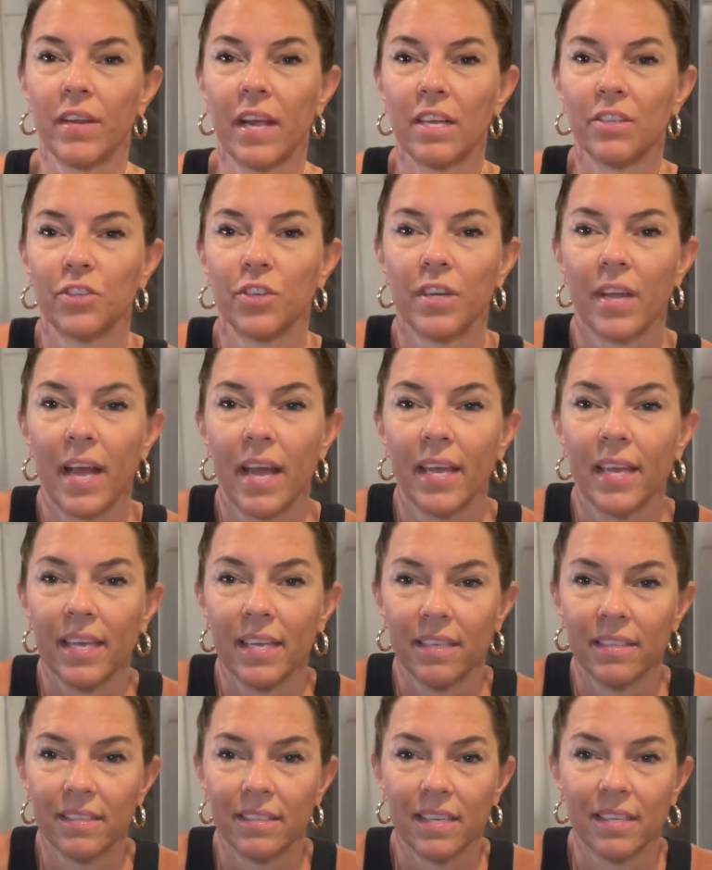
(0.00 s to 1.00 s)
yesterday
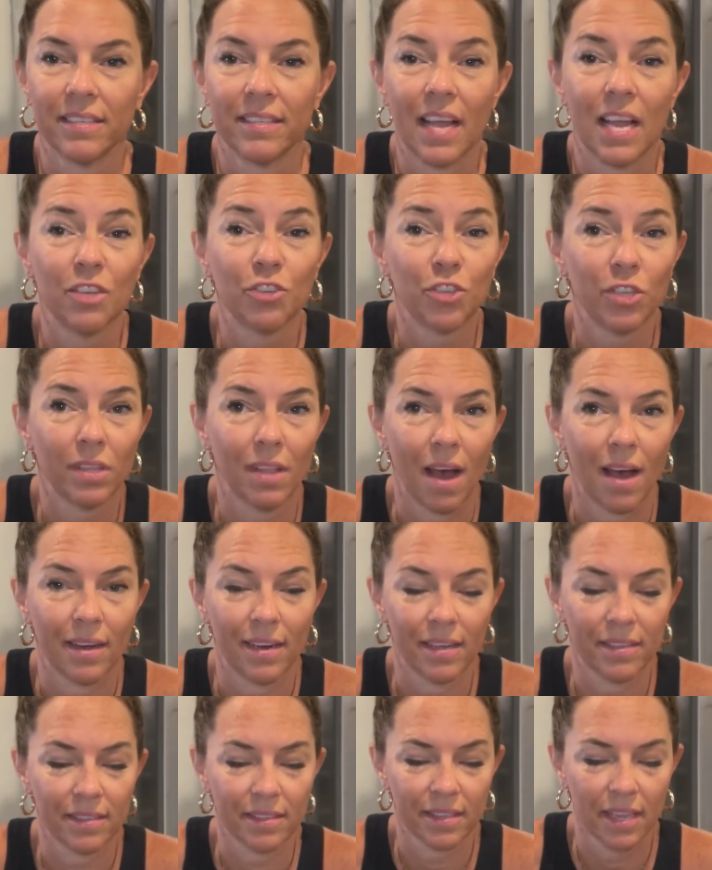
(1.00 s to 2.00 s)
is this
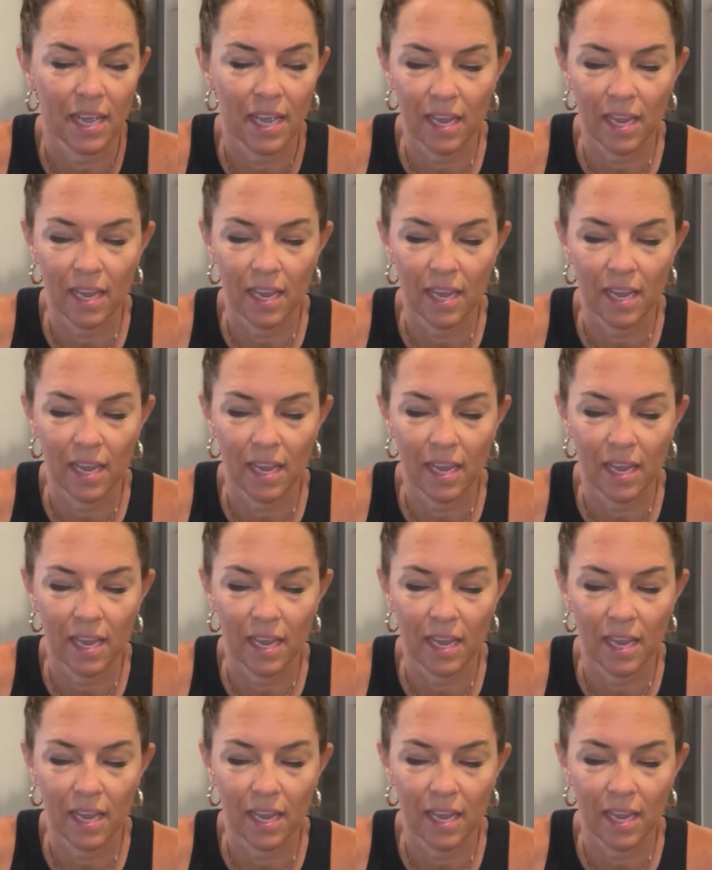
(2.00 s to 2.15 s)
enchiladas.